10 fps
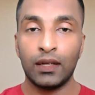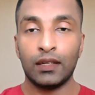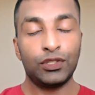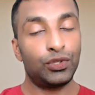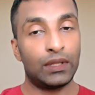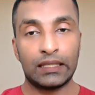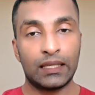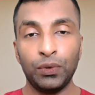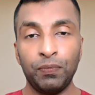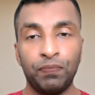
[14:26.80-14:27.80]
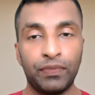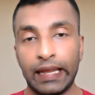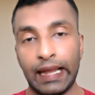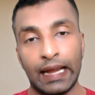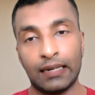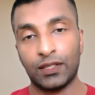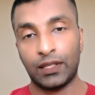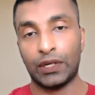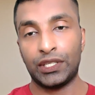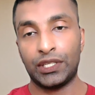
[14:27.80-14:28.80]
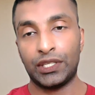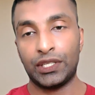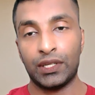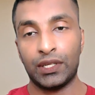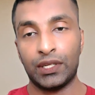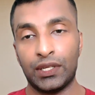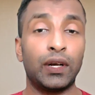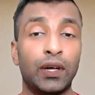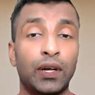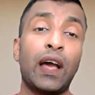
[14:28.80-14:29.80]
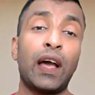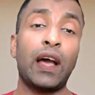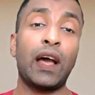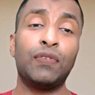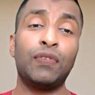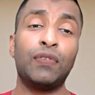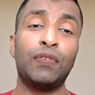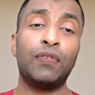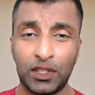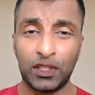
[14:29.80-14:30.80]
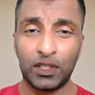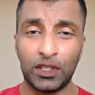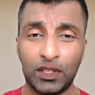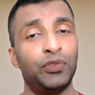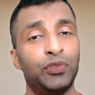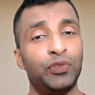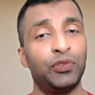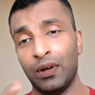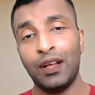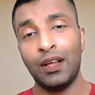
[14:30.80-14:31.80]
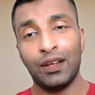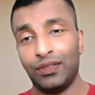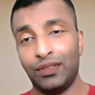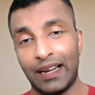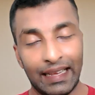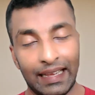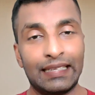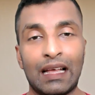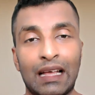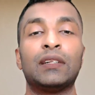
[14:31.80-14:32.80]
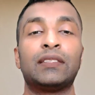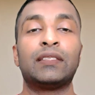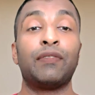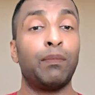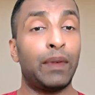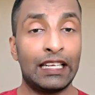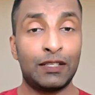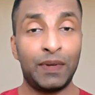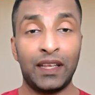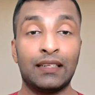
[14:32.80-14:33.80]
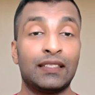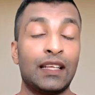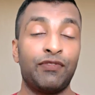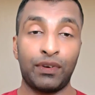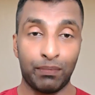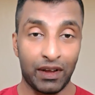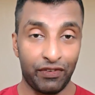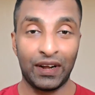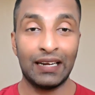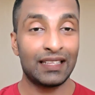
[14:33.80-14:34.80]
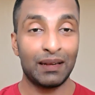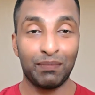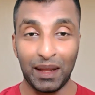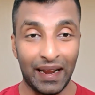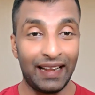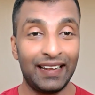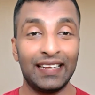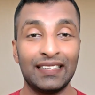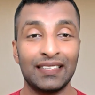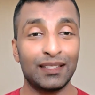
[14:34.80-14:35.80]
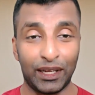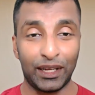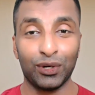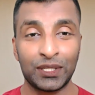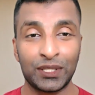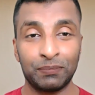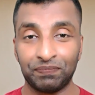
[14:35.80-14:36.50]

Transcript: So that's how I answered the question. So guys, why I'm giving so much of example, theoretical examples and from my experience and from my friends and my mentees is because